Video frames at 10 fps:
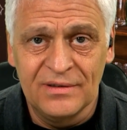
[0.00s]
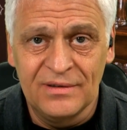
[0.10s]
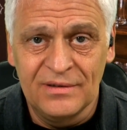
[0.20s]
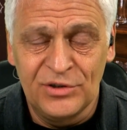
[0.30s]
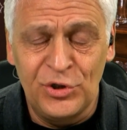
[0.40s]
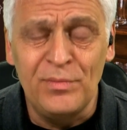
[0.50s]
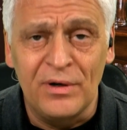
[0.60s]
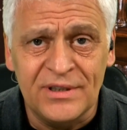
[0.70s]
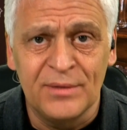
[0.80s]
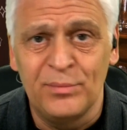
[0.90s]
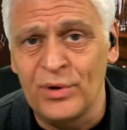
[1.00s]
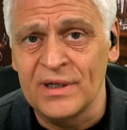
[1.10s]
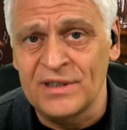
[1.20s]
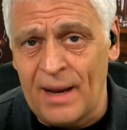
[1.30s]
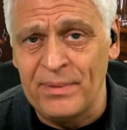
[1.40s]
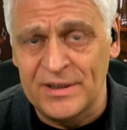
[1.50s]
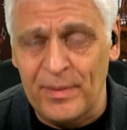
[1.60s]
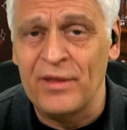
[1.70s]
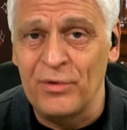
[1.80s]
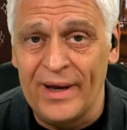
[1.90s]
Two most important topics, by
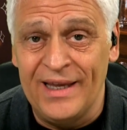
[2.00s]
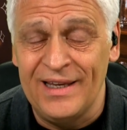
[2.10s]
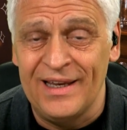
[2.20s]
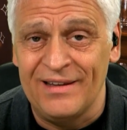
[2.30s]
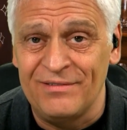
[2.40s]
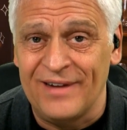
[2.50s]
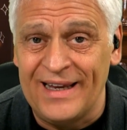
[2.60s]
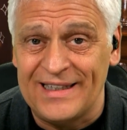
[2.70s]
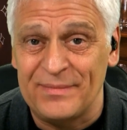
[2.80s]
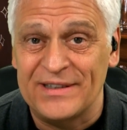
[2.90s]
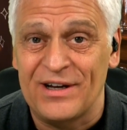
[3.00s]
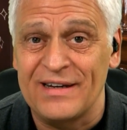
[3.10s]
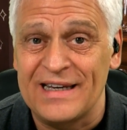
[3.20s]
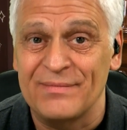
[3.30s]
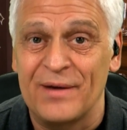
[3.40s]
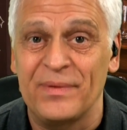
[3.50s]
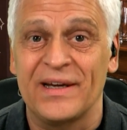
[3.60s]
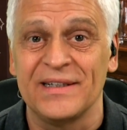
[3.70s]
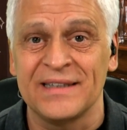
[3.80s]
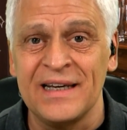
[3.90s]
the way, right, to be talking about,
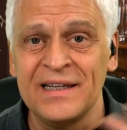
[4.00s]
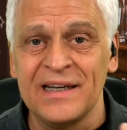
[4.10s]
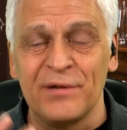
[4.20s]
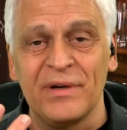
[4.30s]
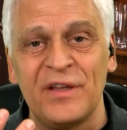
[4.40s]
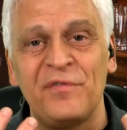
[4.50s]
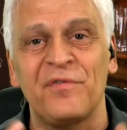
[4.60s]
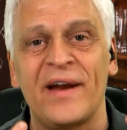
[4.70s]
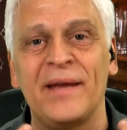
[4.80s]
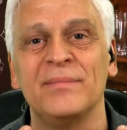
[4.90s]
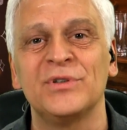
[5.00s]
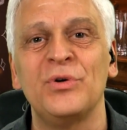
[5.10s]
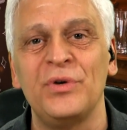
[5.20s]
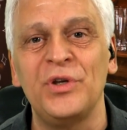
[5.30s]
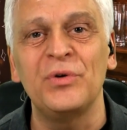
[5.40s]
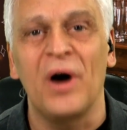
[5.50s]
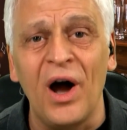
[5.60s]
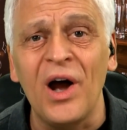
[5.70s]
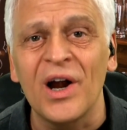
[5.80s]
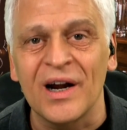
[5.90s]
because it really frames who you
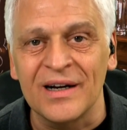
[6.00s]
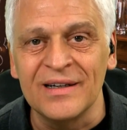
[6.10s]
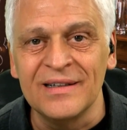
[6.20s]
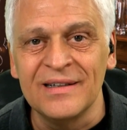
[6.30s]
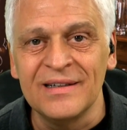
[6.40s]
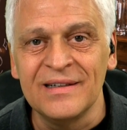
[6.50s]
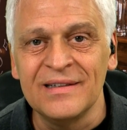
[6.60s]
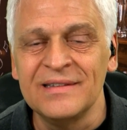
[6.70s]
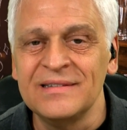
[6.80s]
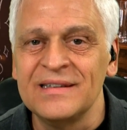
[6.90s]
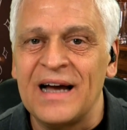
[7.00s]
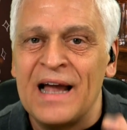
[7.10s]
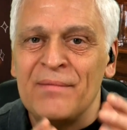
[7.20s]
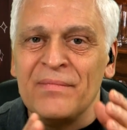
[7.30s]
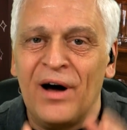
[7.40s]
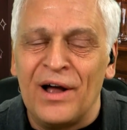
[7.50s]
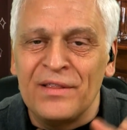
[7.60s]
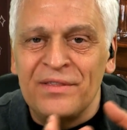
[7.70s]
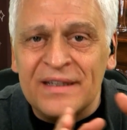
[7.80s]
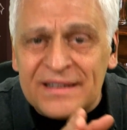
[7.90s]
are. I'm on
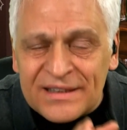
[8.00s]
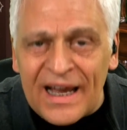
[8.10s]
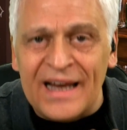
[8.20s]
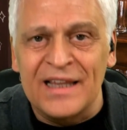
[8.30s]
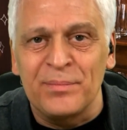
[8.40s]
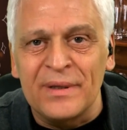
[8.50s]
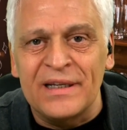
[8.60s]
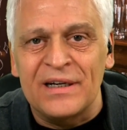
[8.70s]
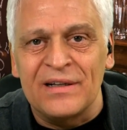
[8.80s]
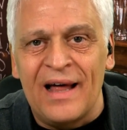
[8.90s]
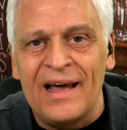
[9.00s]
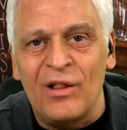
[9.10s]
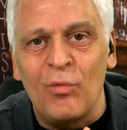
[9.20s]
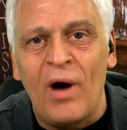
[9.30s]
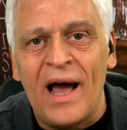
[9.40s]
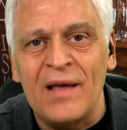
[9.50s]
this side of the political aisle. Why?